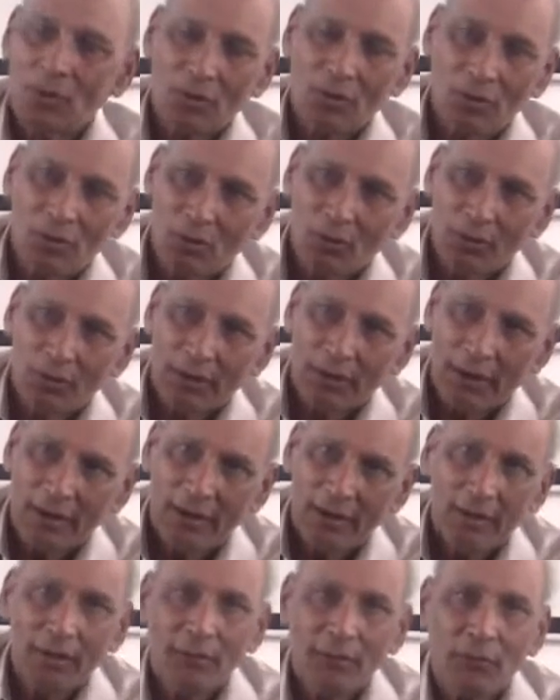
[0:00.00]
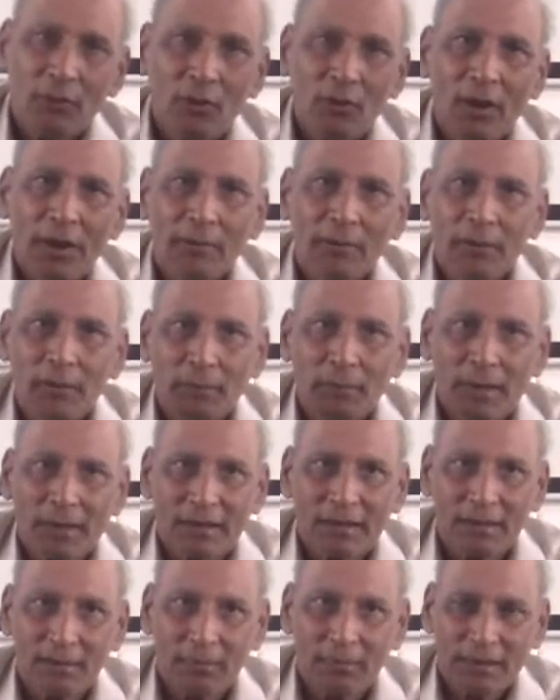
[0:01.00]
So you go there, if you have a
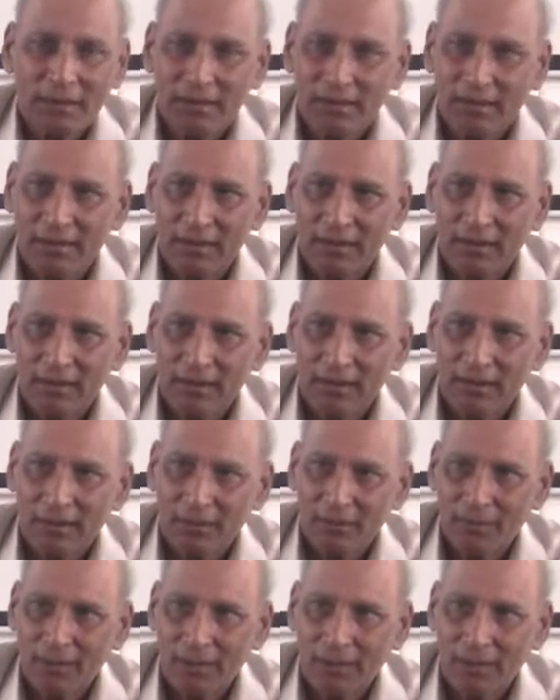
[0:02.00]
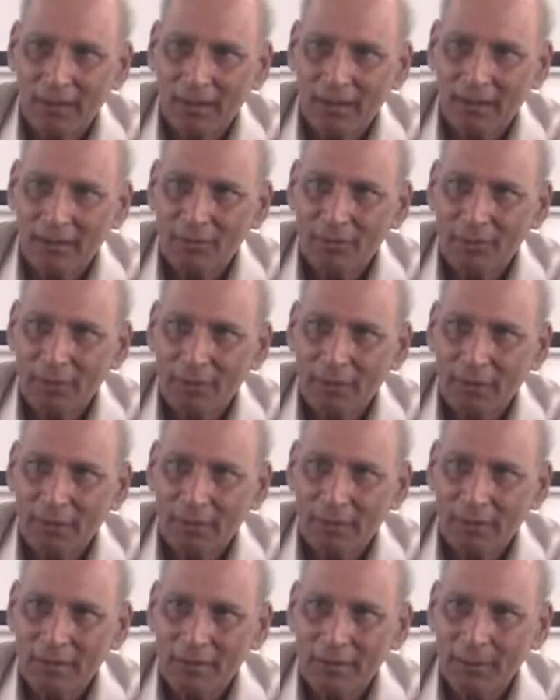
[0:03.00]
pratipadika, swadhatu
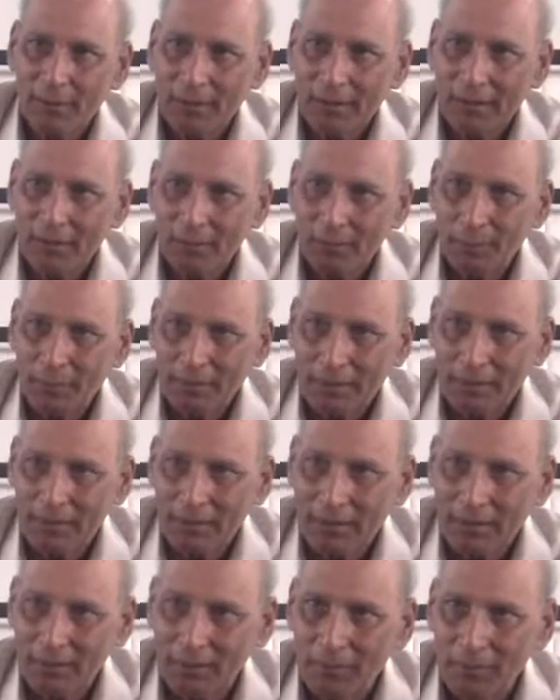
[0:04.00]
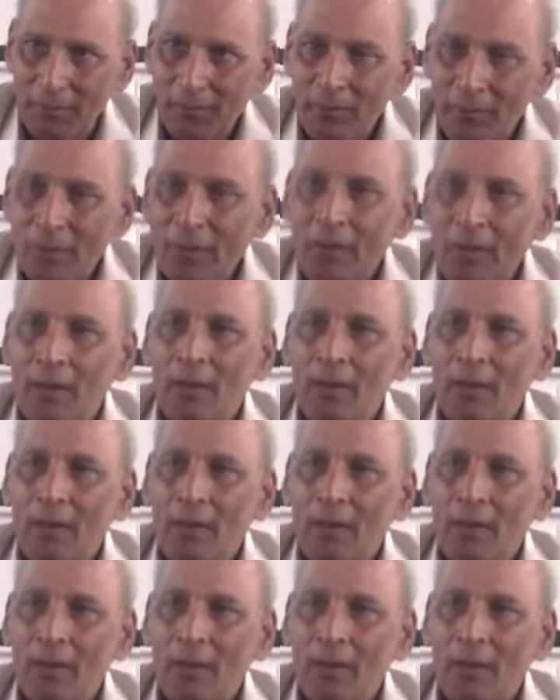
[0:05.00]
pratyaya pratipadikam,